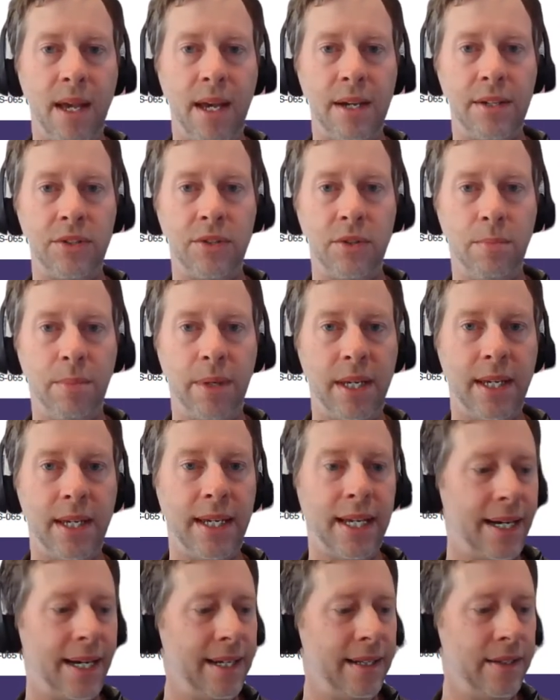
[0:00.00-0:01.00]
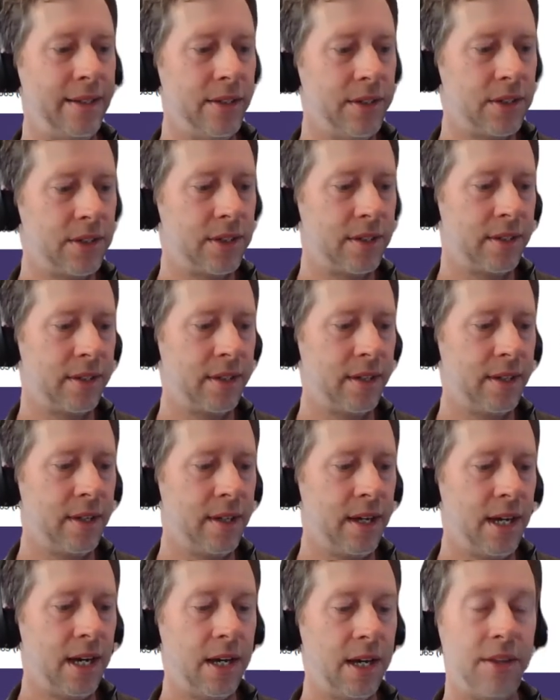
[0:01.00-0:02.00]
SOP guidance.
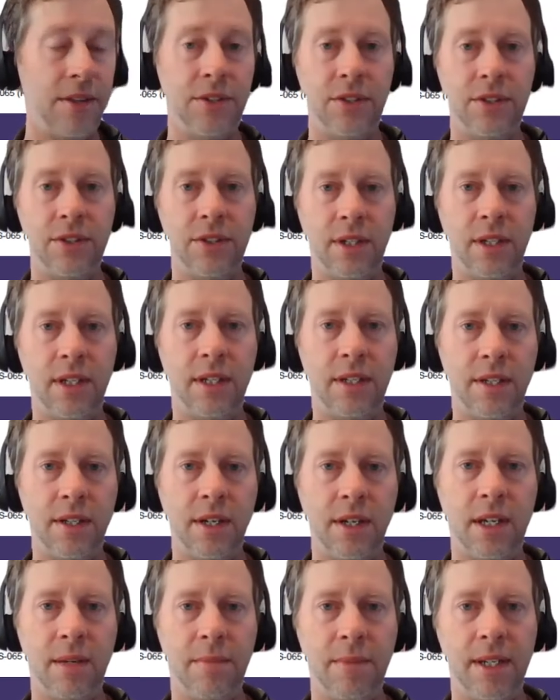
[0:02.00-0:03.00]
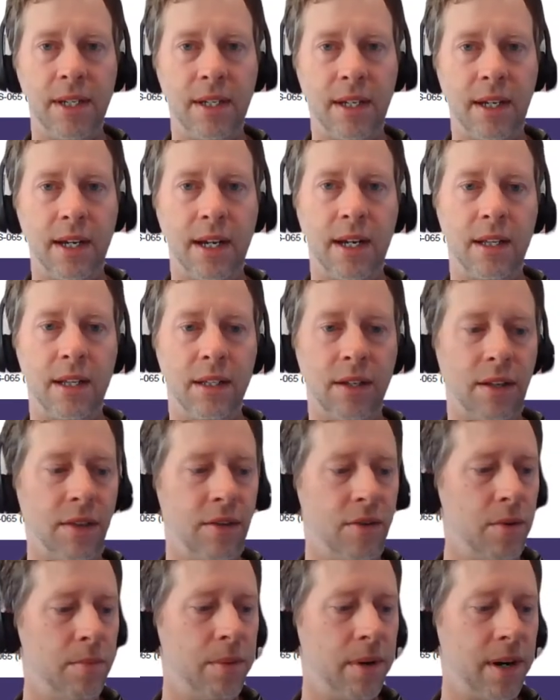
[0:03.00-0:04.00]
This is a good document to kind of look
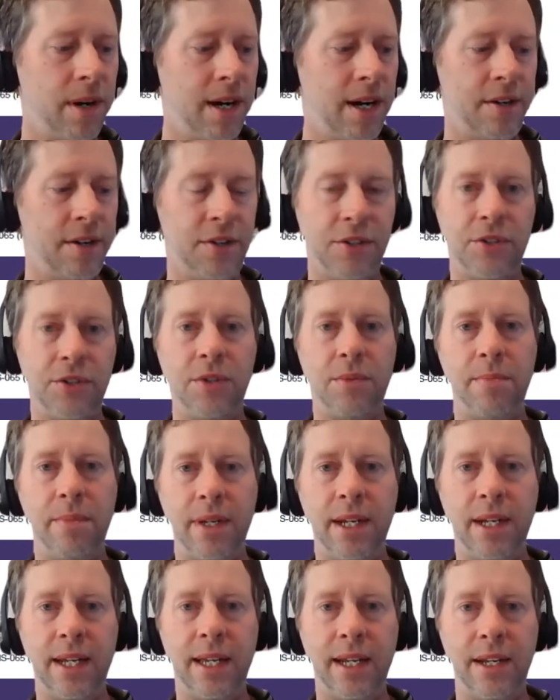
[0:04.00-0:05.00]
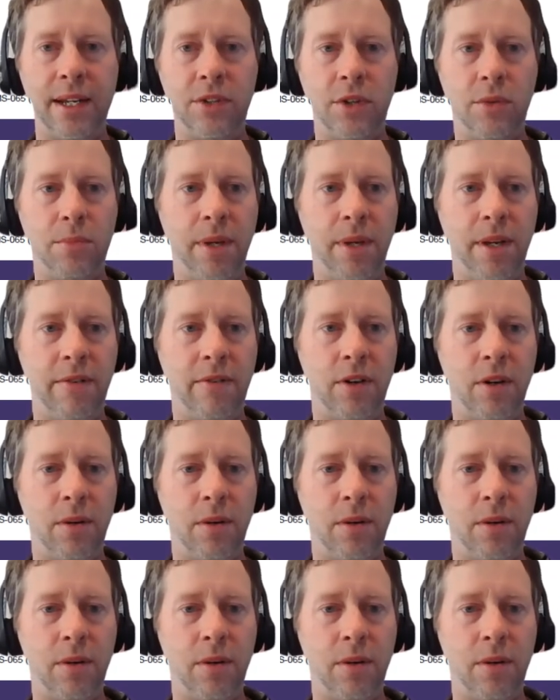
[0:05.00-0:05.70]
through prior to submitting an SOP for